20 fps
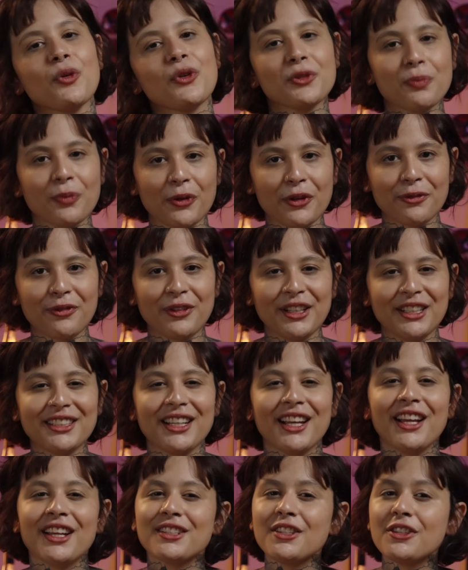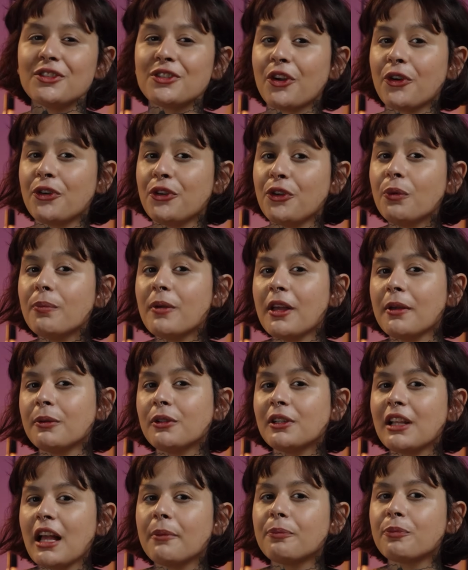was perfect, since our new
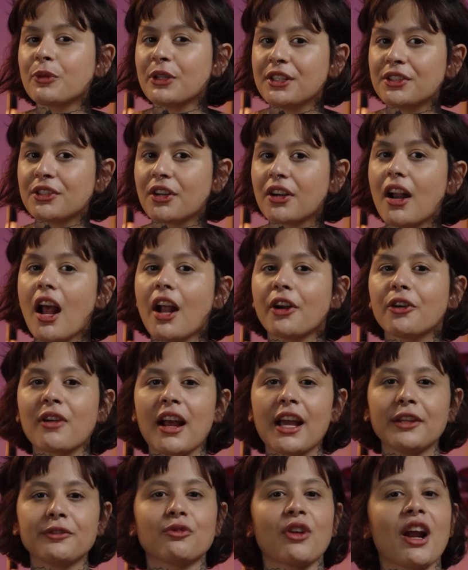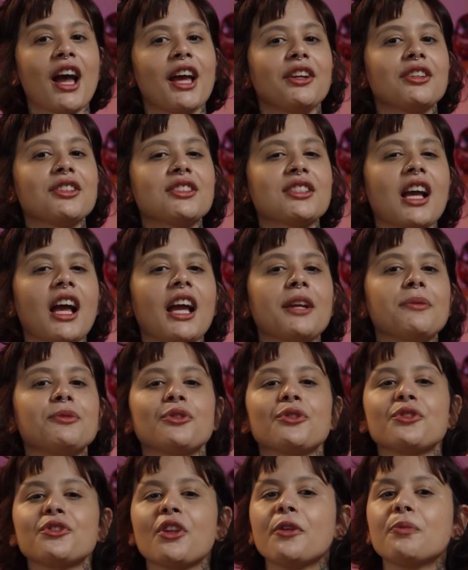Bambu Lab printer arrived right on time
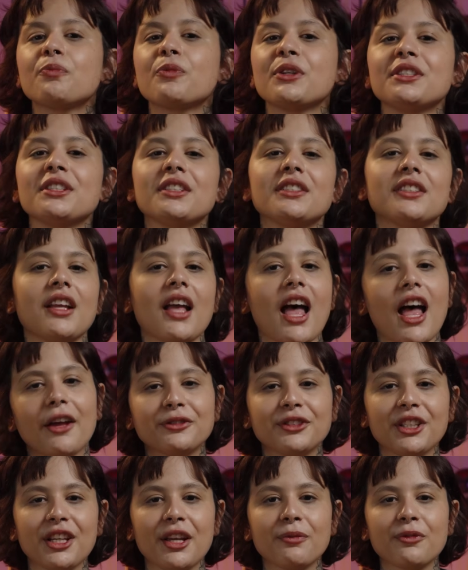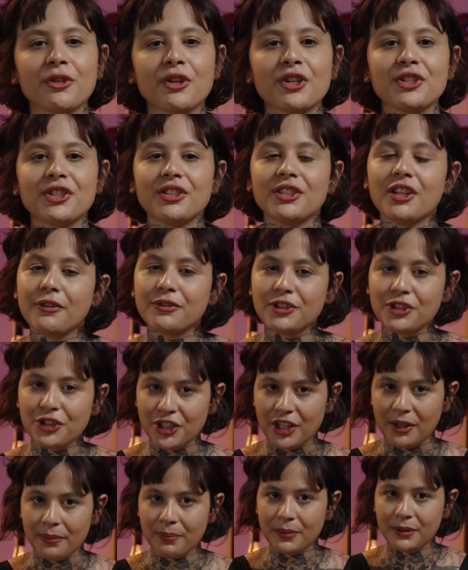to start printing the F D M version of the
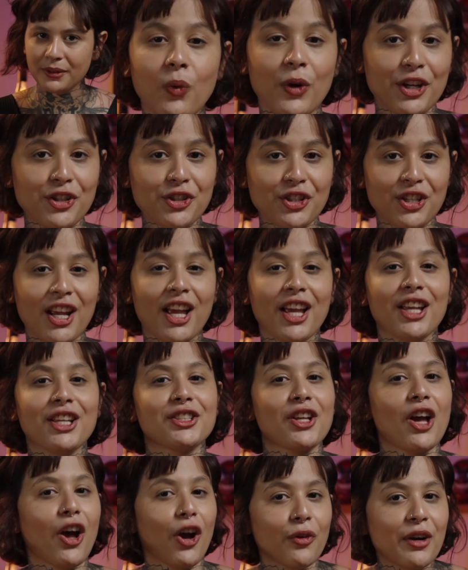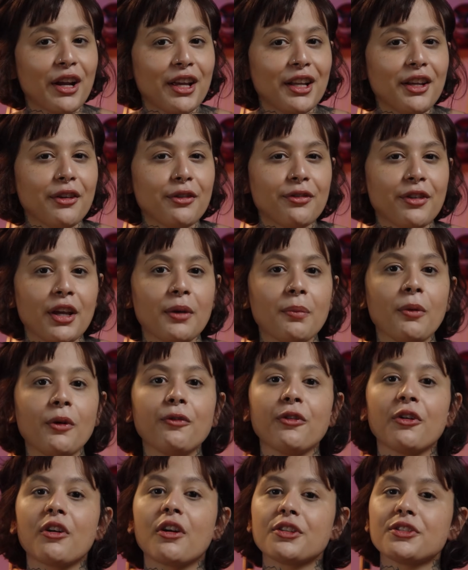ship, which is already available
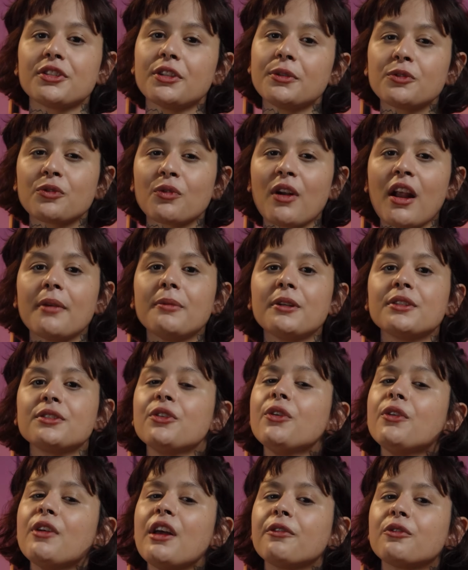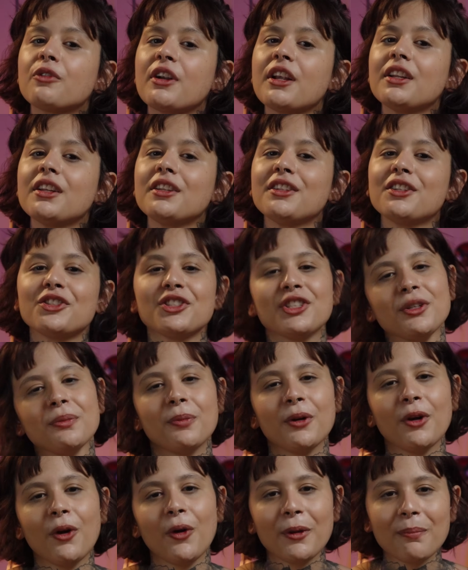for our subscribers who have granted the Ship
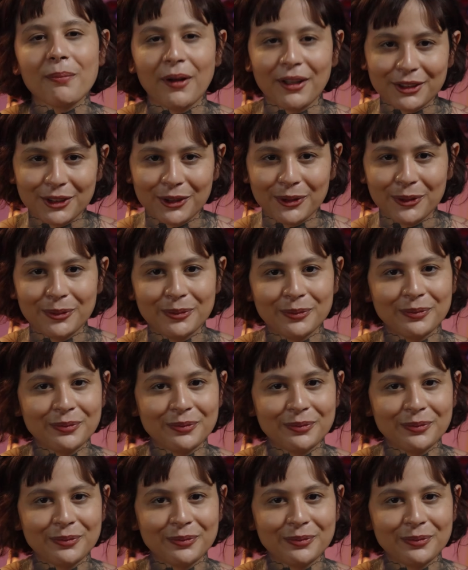Ahoy bundle.